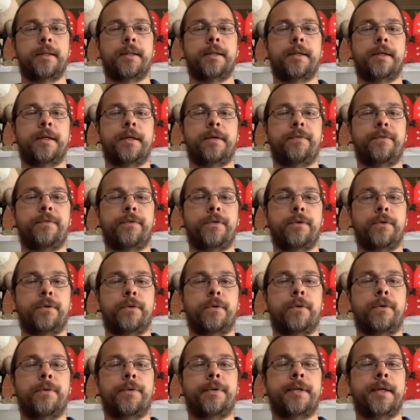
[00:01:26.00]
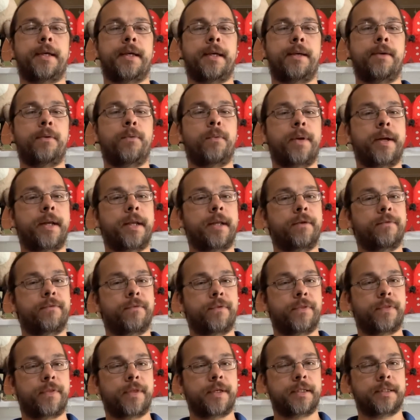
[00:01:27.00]
If you're okay waiting for
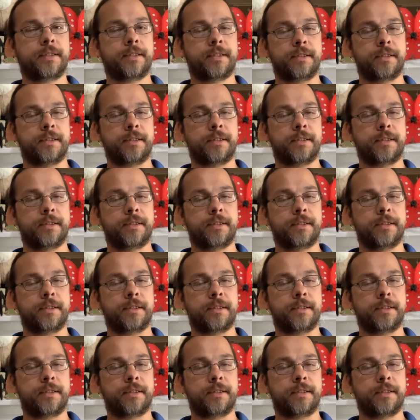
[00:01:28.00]
things